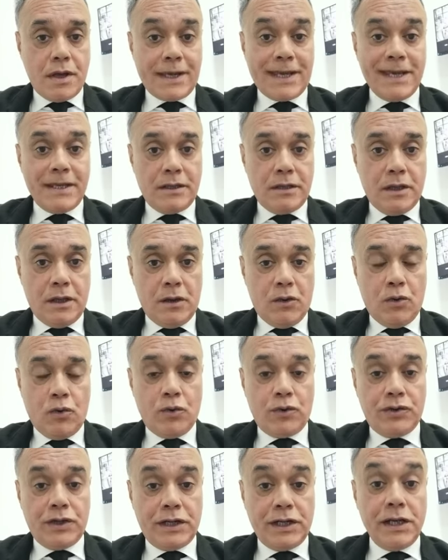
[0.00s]
kidney
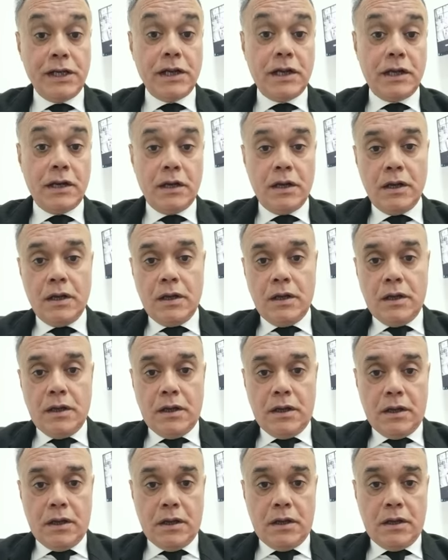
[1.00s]
or the renal
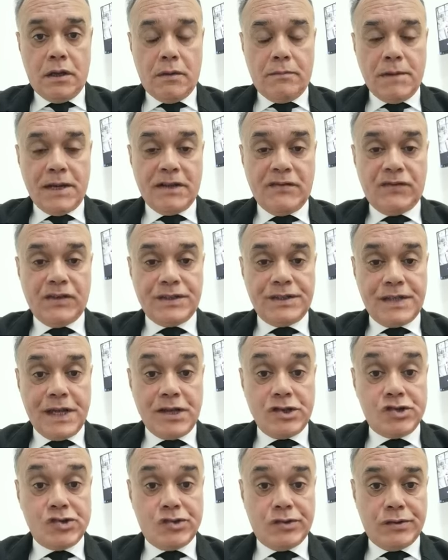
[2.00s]

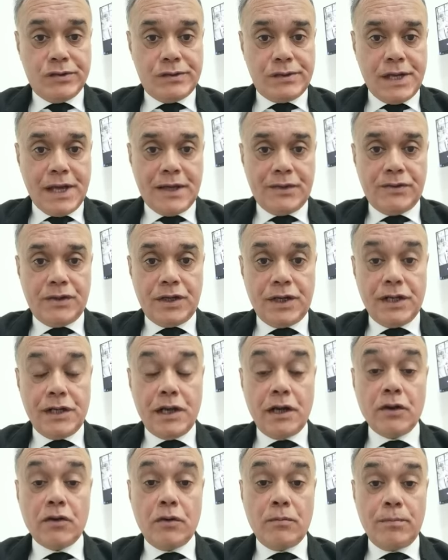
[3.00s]
manifestations and the
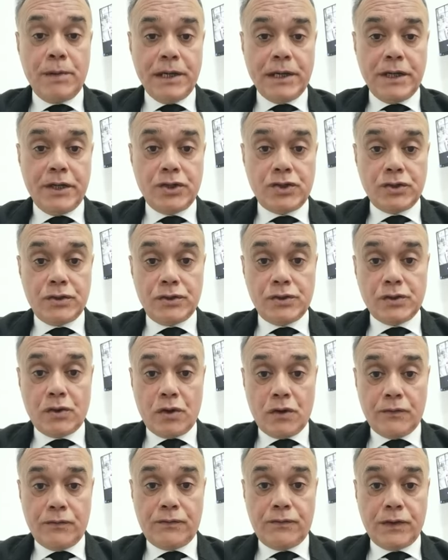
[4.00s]
renal complications
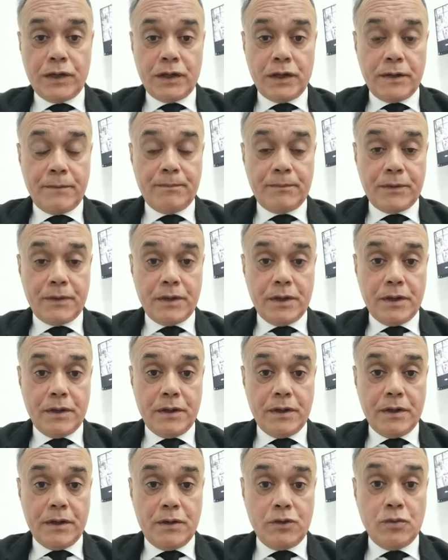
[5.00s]
of
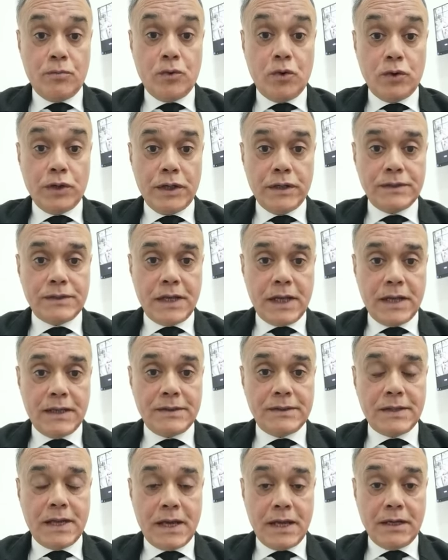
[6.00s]
pneumonias
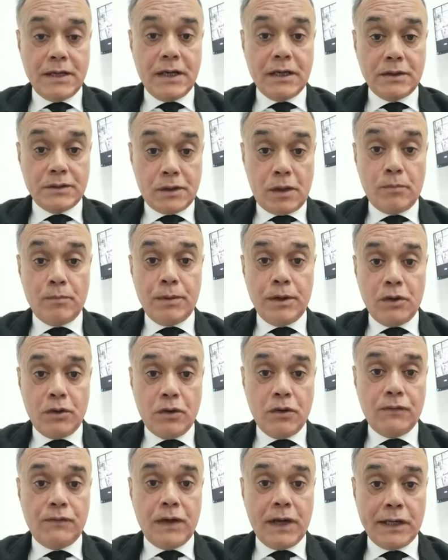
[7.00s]
as an example
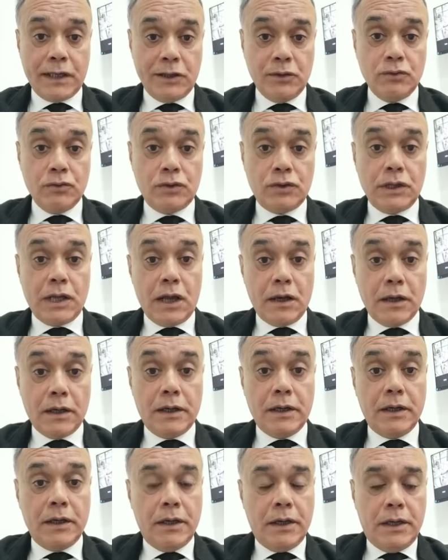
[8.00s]
of acute
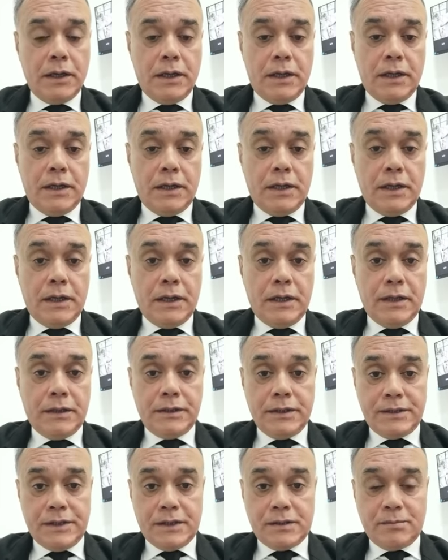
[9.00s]
lung
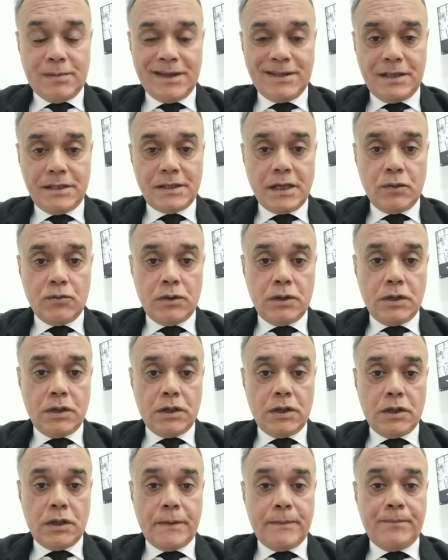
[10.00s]
disease. By this I
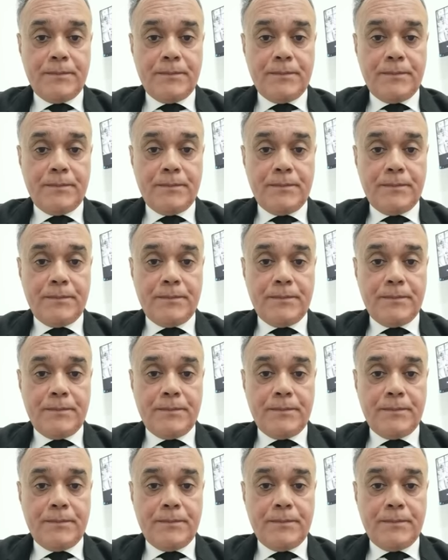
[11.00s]
will